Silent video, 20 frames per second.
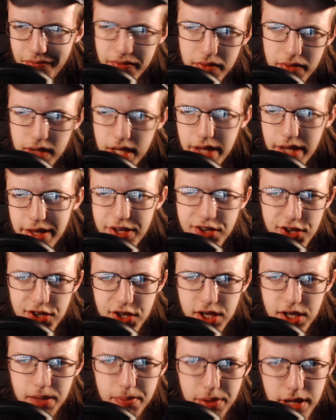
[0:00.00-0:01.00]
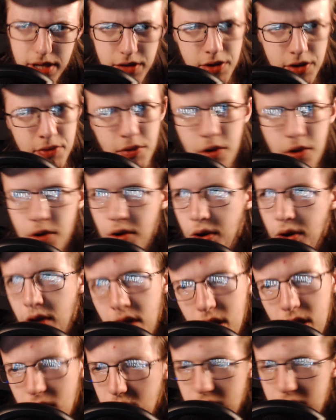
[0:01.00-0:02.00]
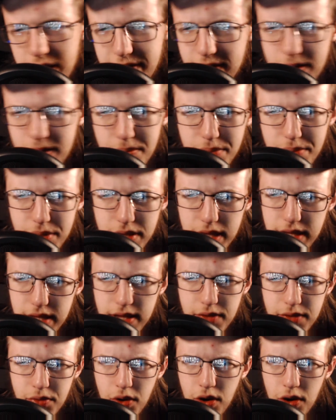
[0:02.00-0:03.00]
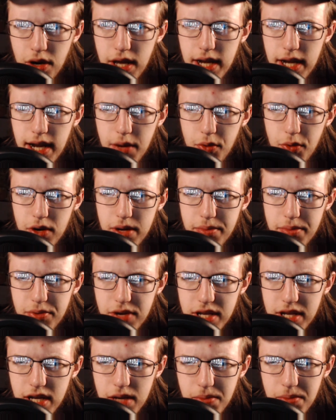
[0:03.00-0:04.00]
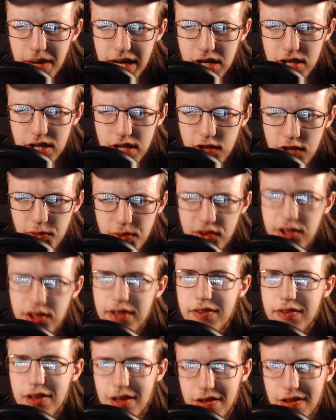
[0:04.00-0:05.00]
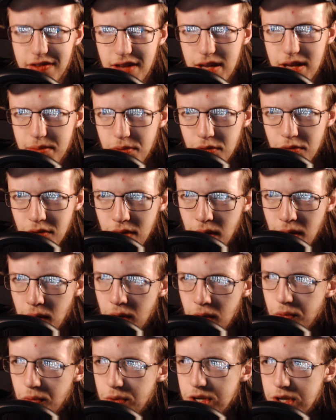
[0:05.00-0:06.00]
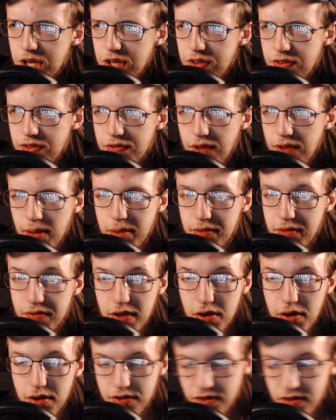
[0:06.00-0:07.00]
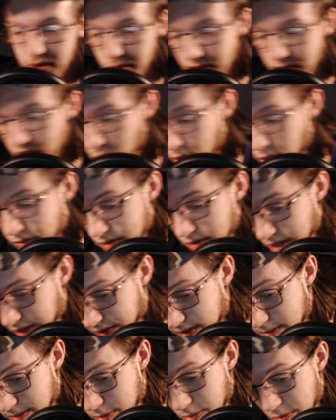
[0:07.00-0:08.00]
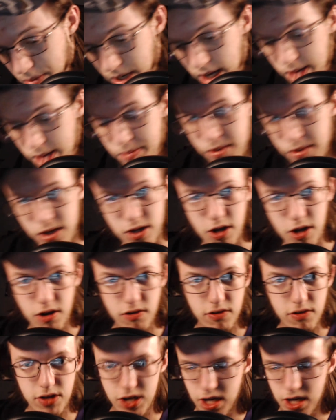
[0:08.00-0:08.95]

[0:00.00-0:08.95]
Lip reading: This is completely wrong. It's completely wrong. And I want to bring up actually a specific example, which is, I mean, very simple. It's overly simple, but I'm in college.